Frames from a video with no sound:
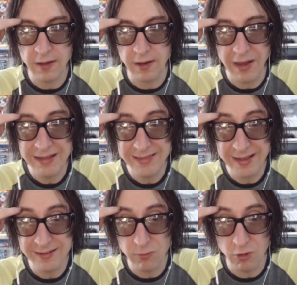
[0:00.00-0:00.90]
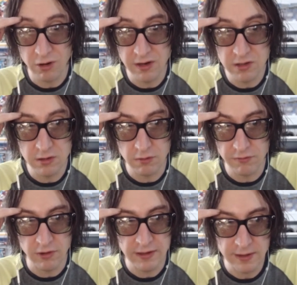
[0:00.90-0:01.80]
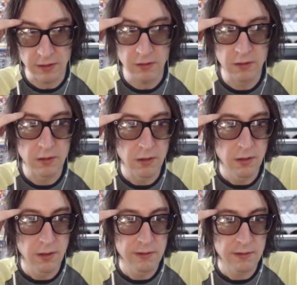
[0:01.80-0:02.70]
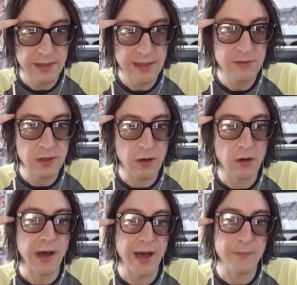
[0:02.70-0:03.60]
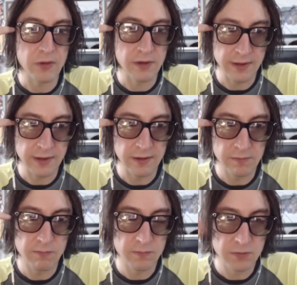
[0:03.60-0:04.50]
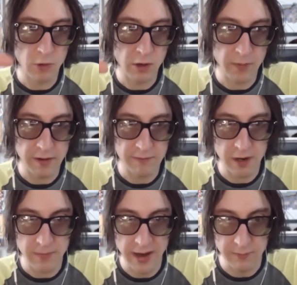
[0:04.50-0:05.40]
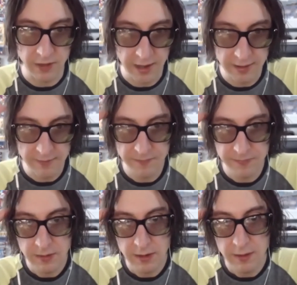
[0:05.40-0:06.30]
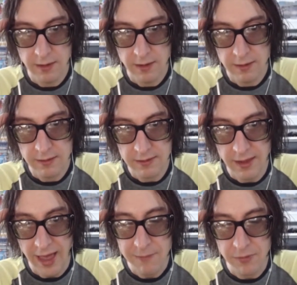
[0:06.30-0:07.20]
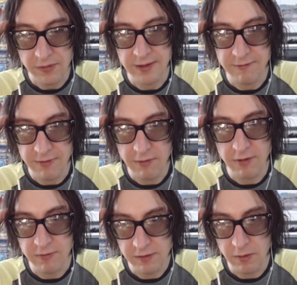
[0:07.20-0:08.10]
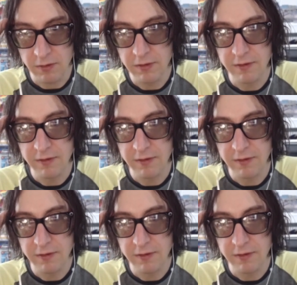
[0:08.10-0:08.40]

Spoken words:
I think it's more of an issue for Intel, even though Apple is a small part of their bottom line. Apple is a very visible,